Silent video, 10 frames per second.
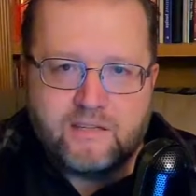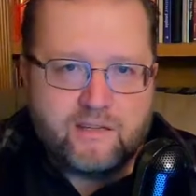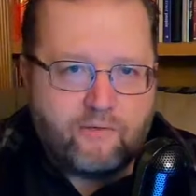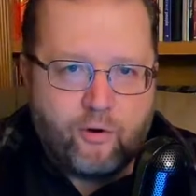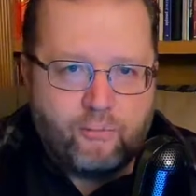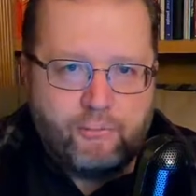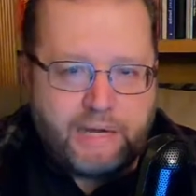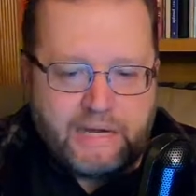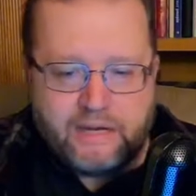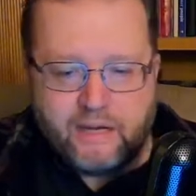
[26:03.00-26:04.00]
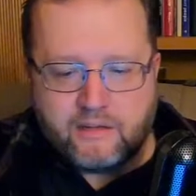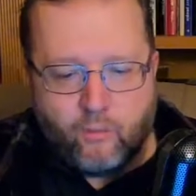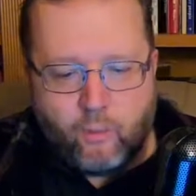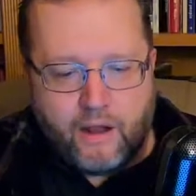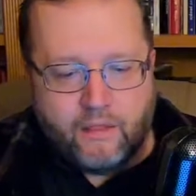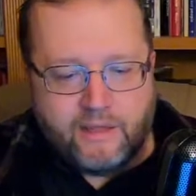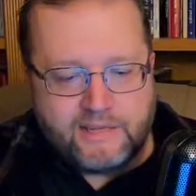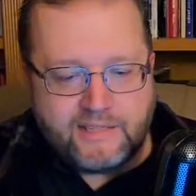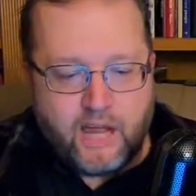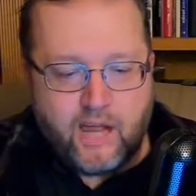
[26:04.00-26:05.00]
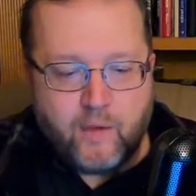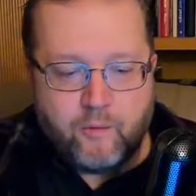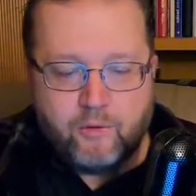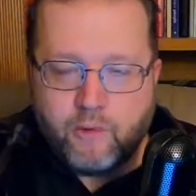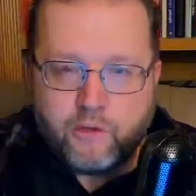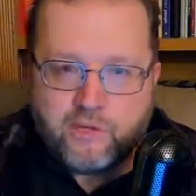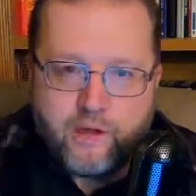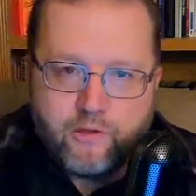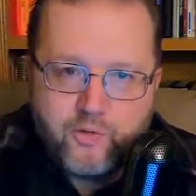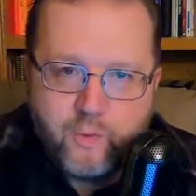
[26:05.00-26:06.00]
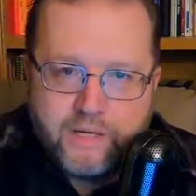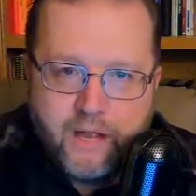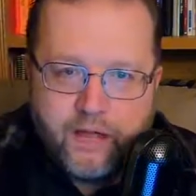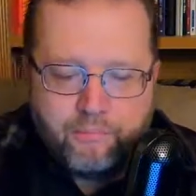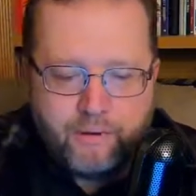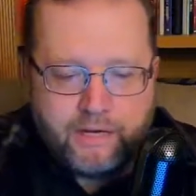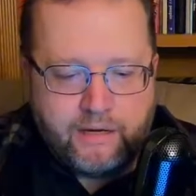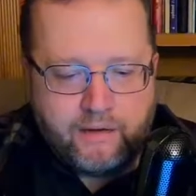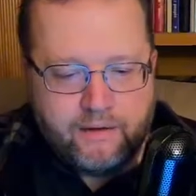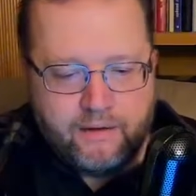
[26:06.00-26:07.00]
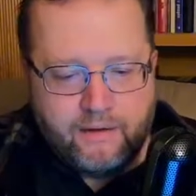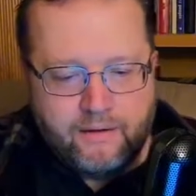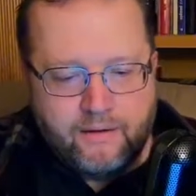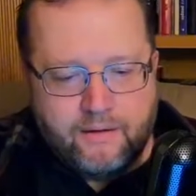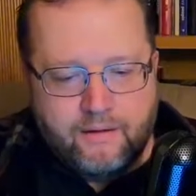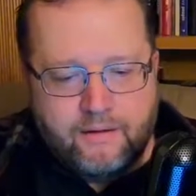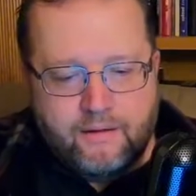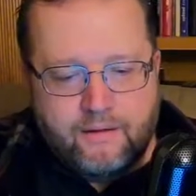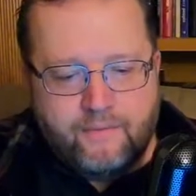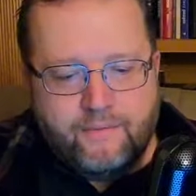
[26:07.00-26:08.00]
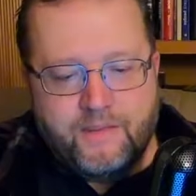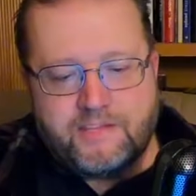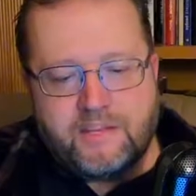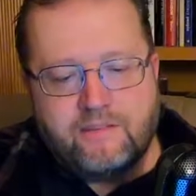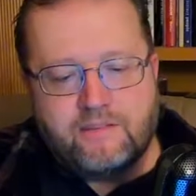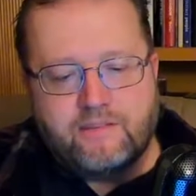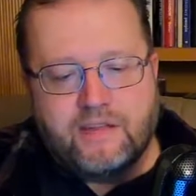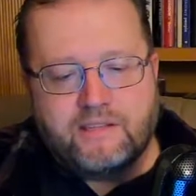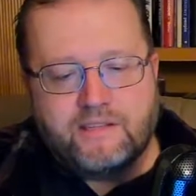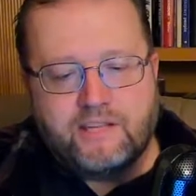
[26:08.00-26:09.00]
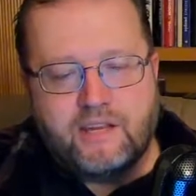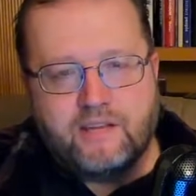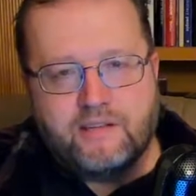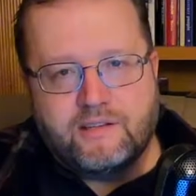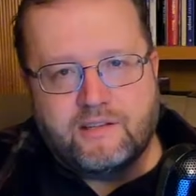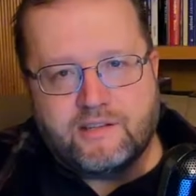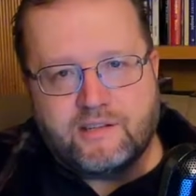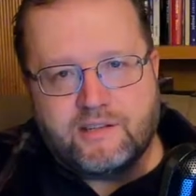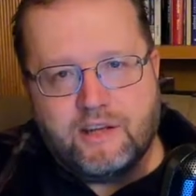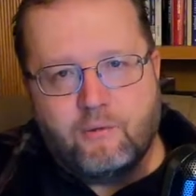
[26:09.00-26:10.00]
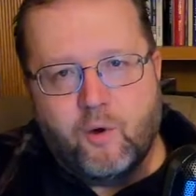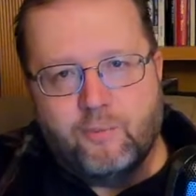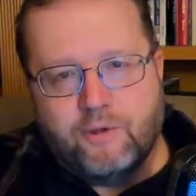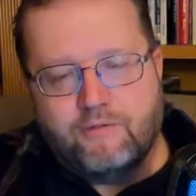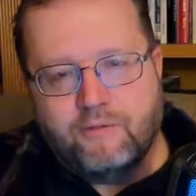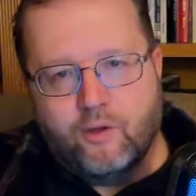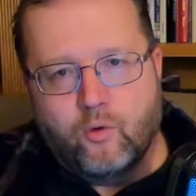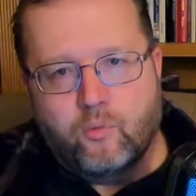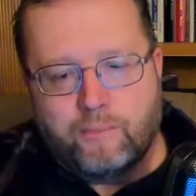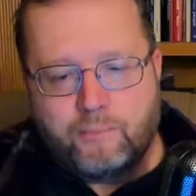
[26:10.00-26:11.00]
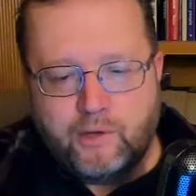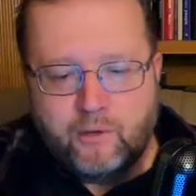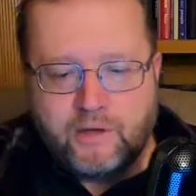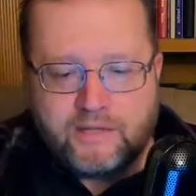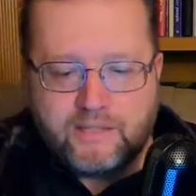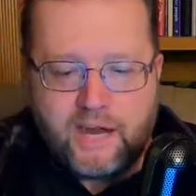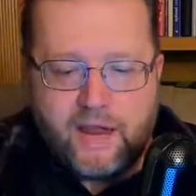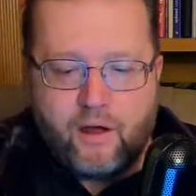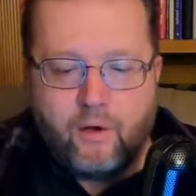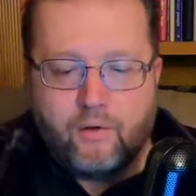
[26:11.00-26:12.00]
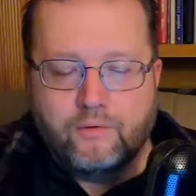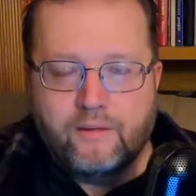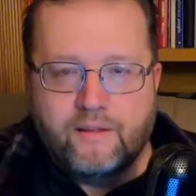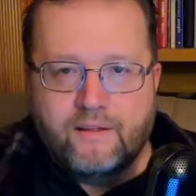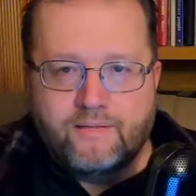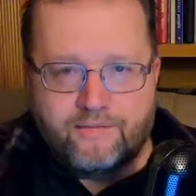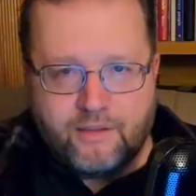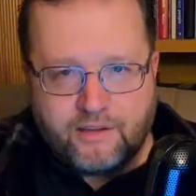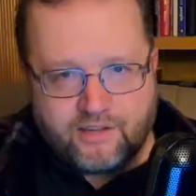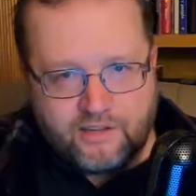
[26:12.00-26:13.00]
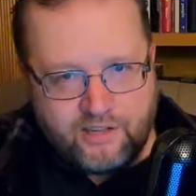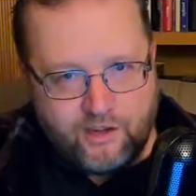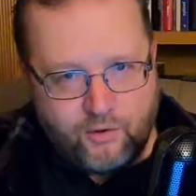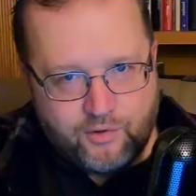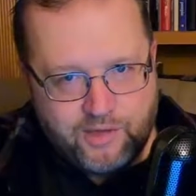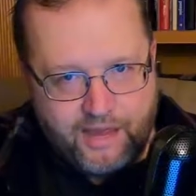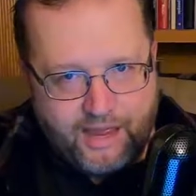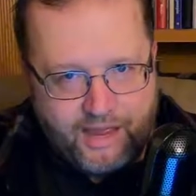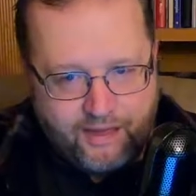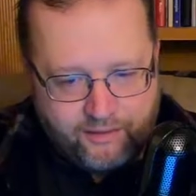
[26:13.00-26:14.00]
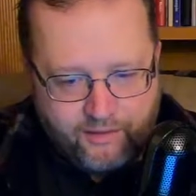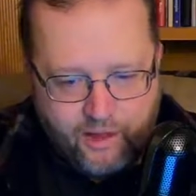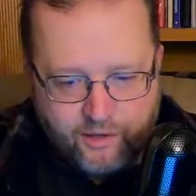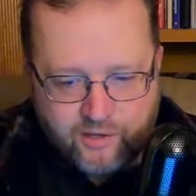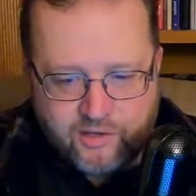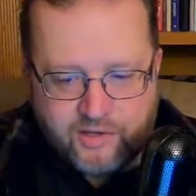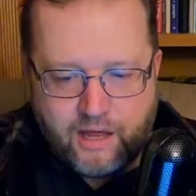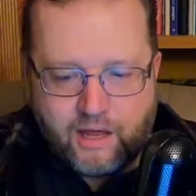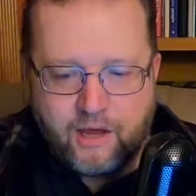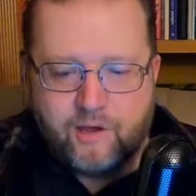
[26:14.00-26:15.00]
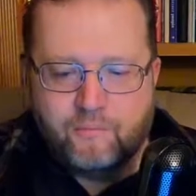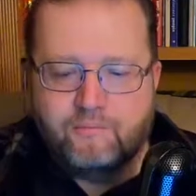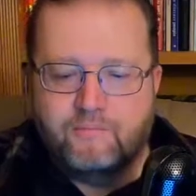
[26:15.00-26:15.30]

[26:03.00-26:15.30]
of her being at the well at a time when most others would not be. You see, they tend to see a woman of ill repute in town, thus she goes at lunchtime